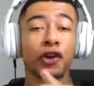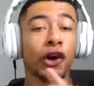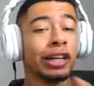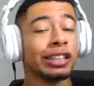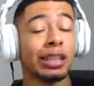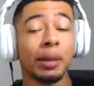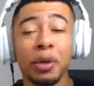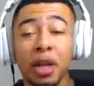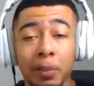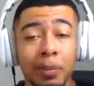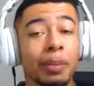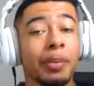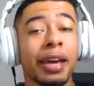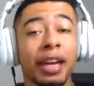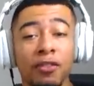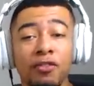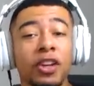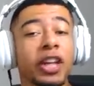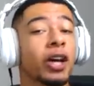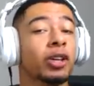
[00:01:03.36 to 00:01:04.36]
Of course, I'm going to be
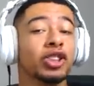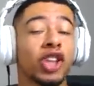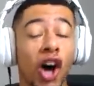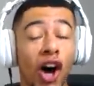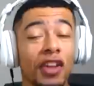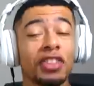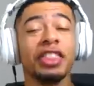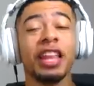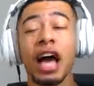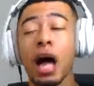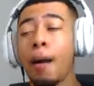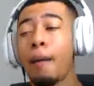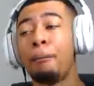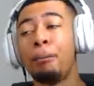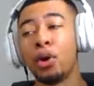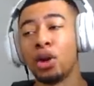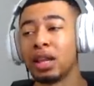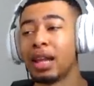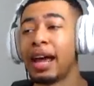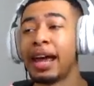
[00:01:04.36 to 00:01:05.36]
making videos on that,
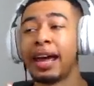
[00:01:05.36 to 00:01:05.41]
but